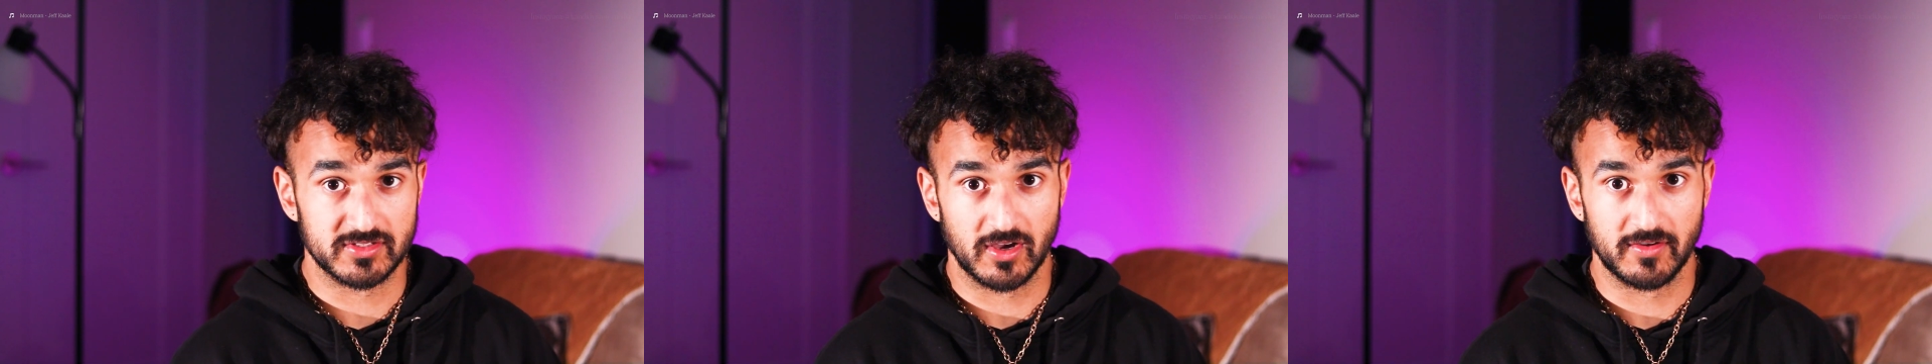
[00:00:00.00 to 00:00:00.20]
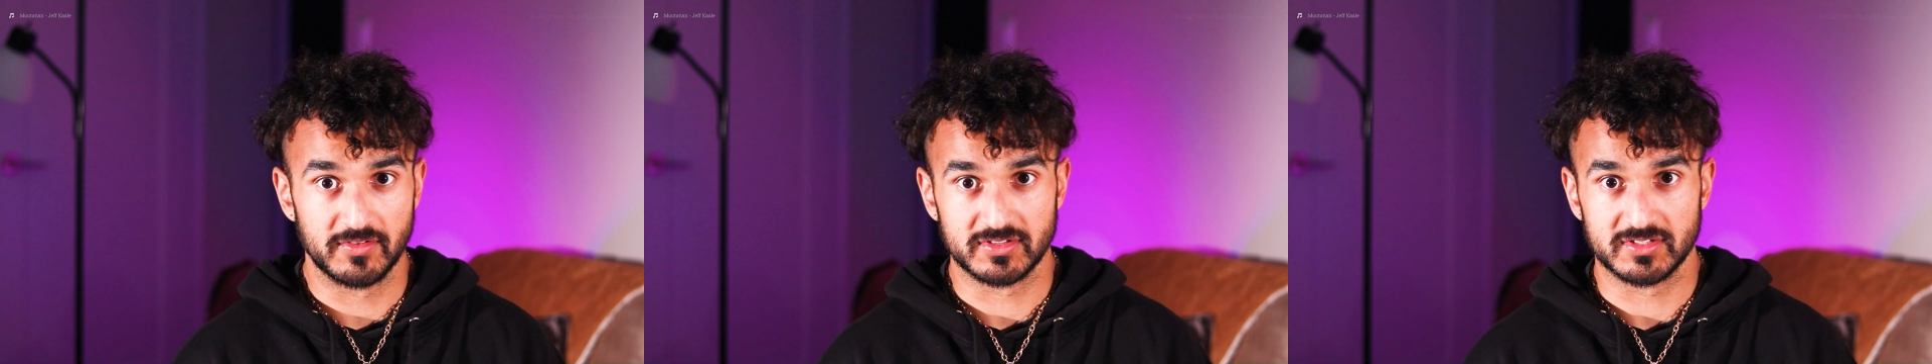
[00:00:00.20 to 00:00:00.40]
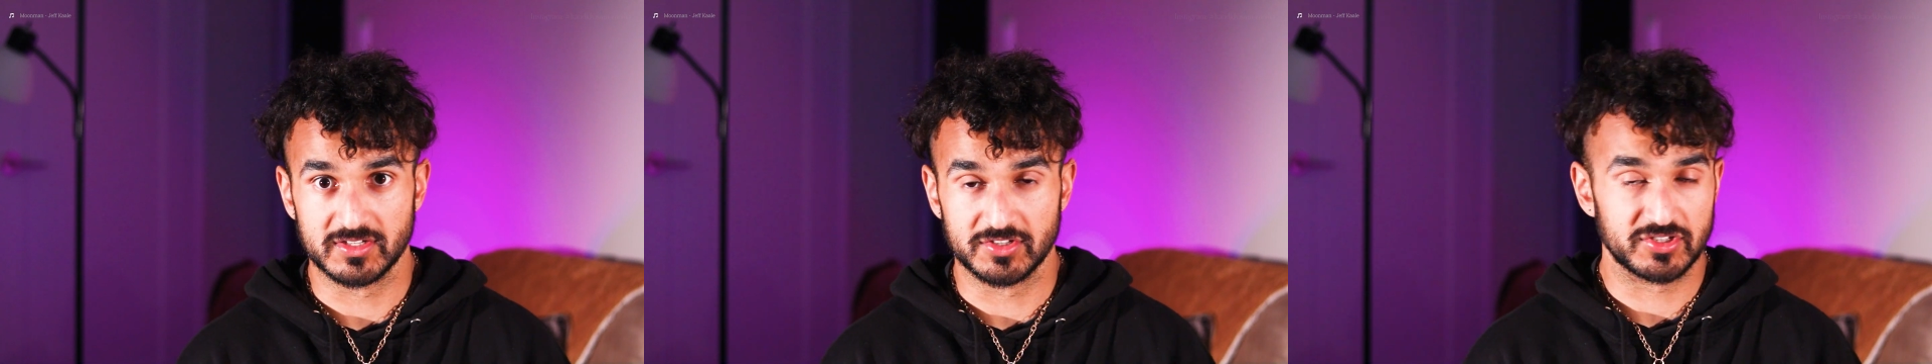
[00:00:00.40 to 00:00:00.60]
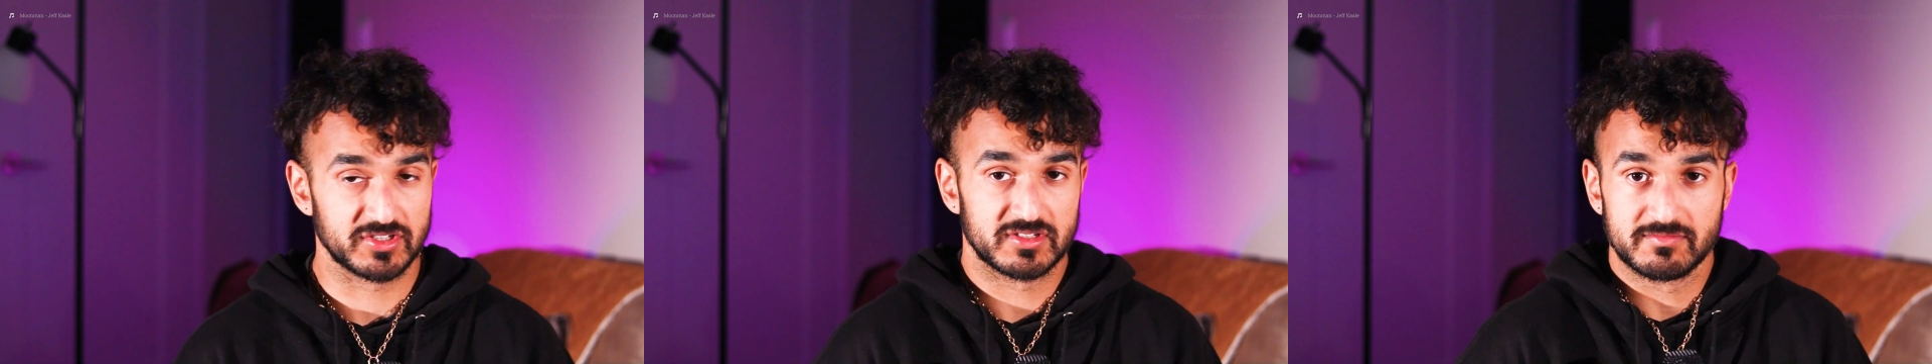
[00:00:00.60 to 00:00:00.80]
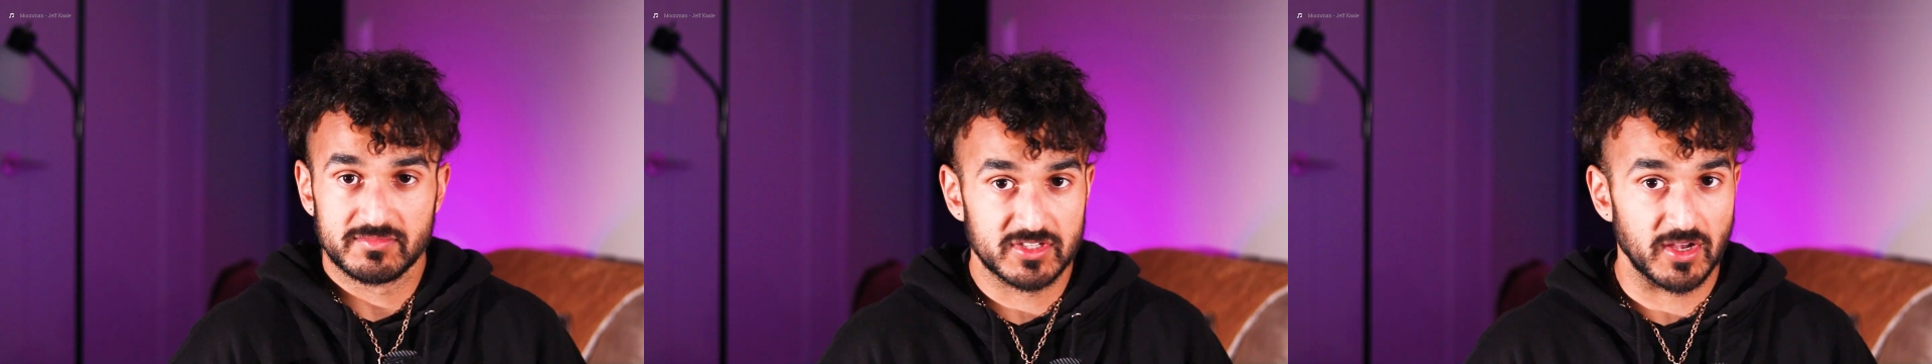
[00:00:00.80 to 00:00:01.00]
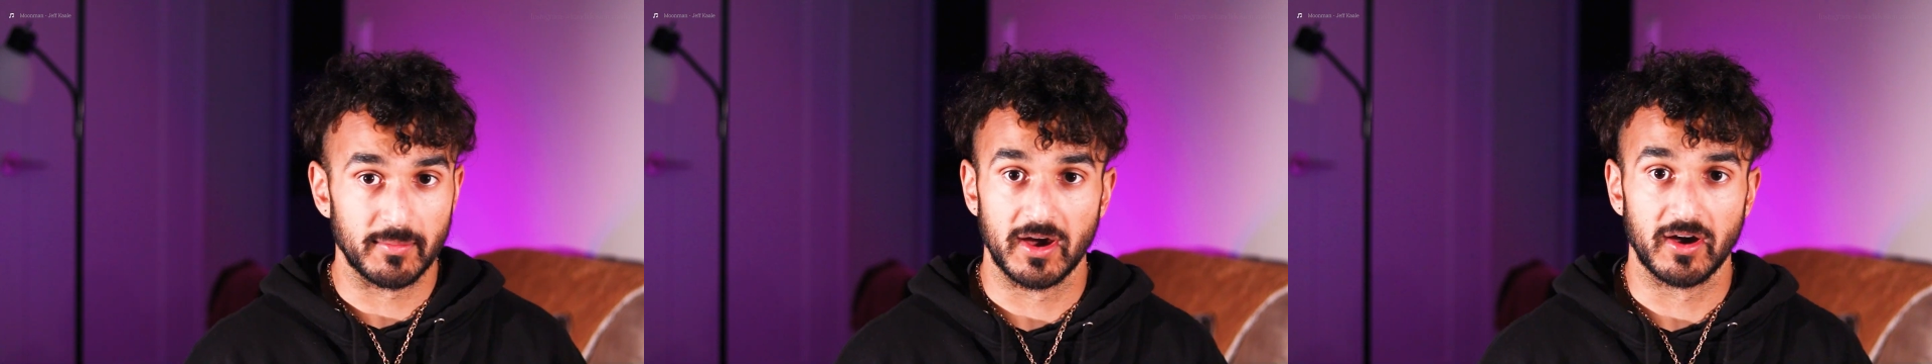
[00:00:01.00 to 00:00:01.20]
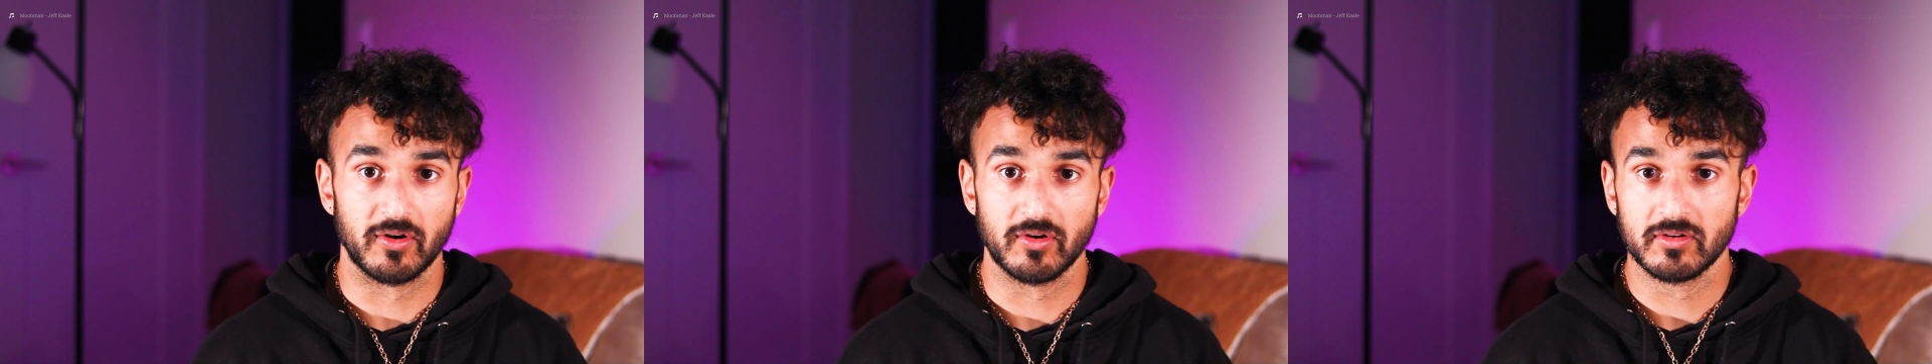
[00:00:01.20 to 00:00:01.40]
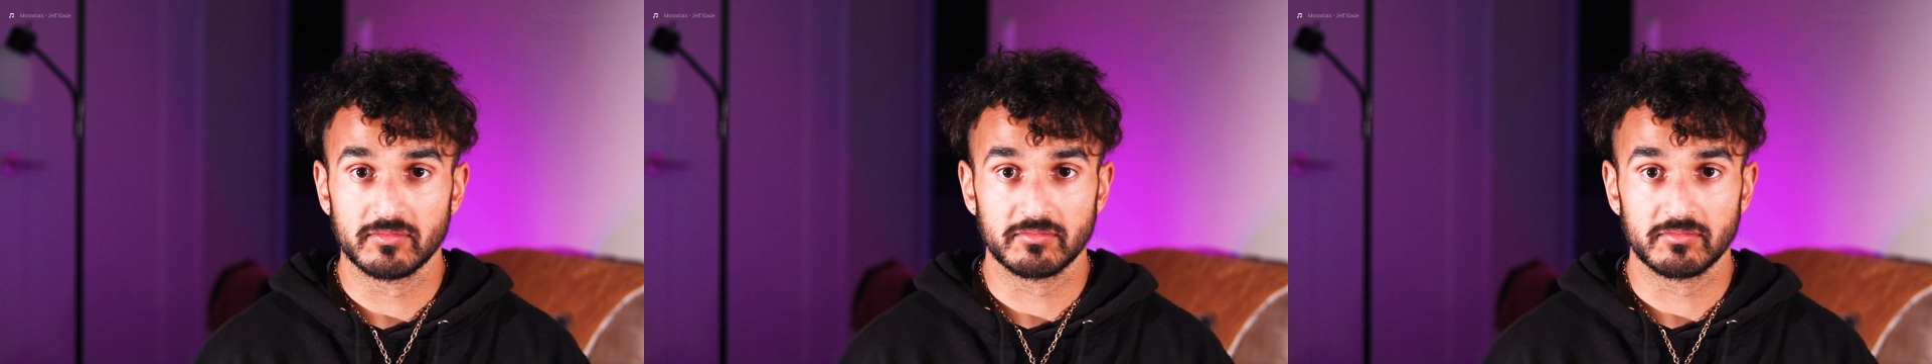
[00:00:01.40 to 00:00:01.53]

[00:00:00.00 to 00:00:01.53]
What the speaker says: obviously, just somehow,